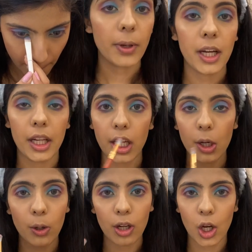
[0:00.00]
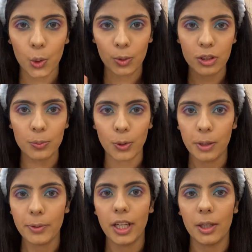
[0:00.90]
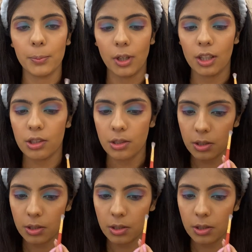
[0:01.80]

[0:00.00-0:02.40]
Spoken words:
Blending it all out with a small blending brush.